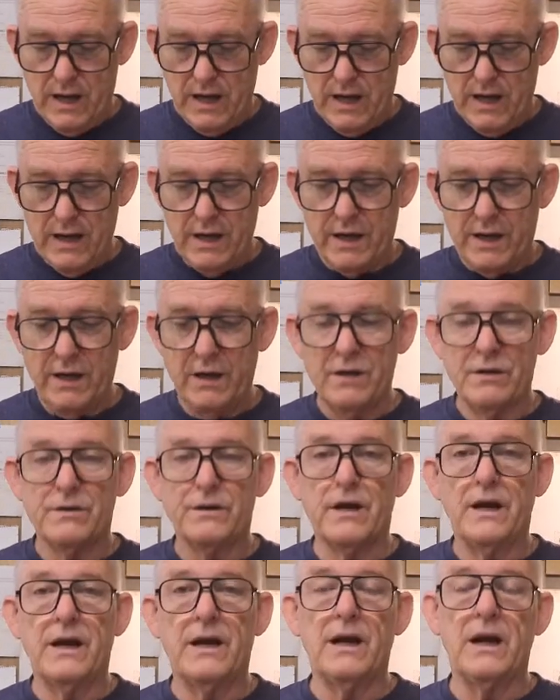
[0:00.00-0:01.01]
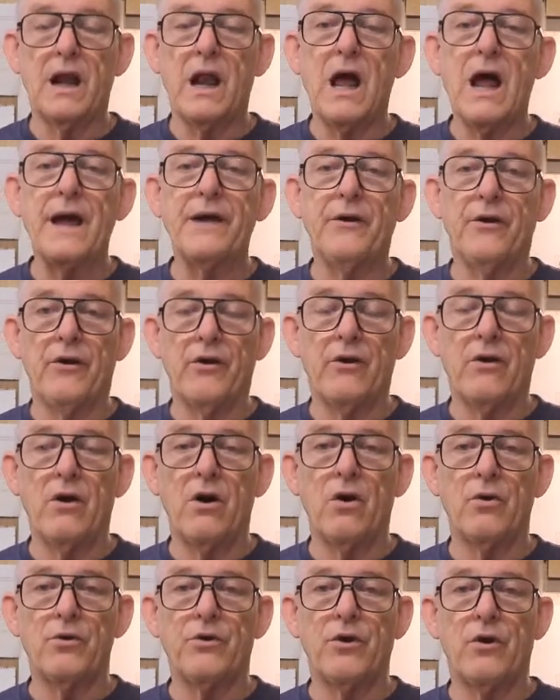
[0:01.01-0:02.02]
it is a lighter
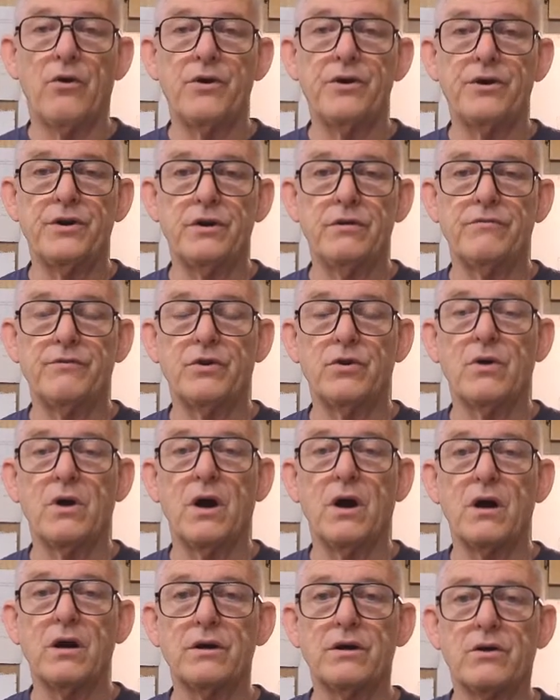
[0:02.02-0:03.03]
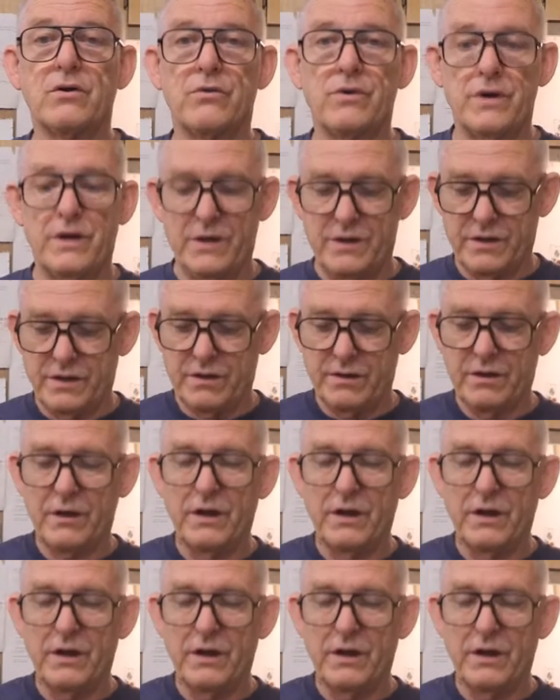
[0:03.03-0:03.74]
alternative to concrete